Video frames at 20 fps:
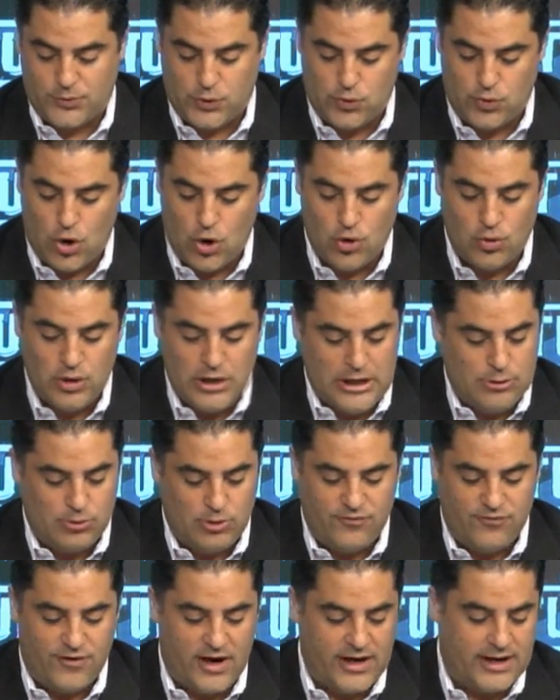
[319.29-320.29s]
Quote,
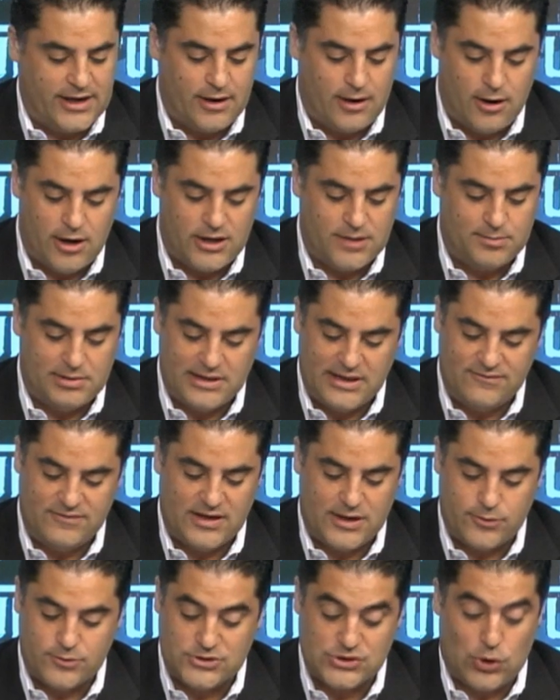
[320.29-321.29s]
we find it hard to believe
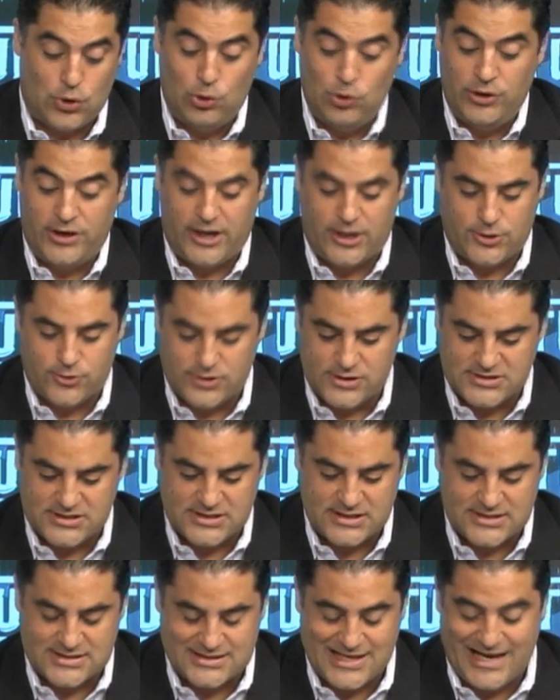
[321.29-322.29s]
that it was only a
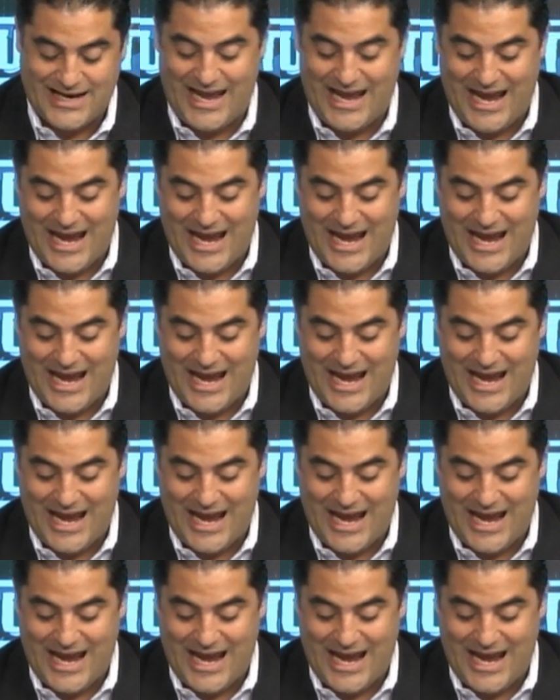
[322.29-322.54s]
coincidence that